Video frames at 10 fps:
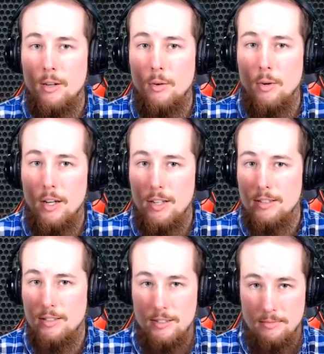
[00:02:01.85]

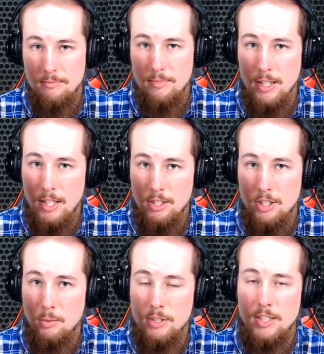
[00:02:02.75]
was that
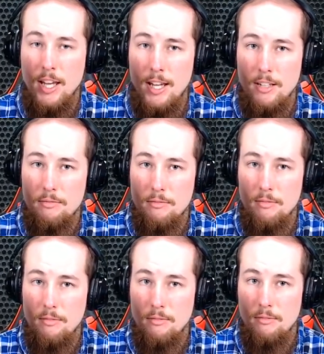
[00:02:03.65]
she was saying,
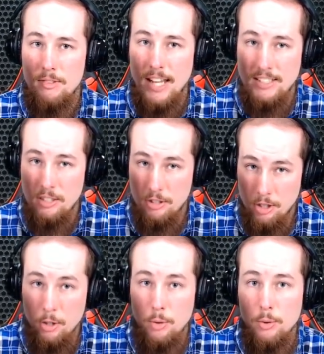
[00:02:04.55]
that's a
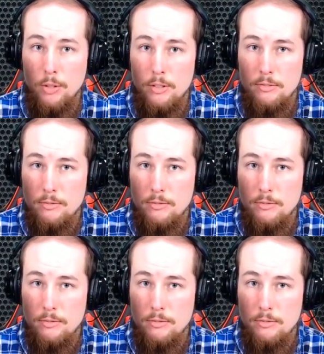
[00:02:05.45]
dude.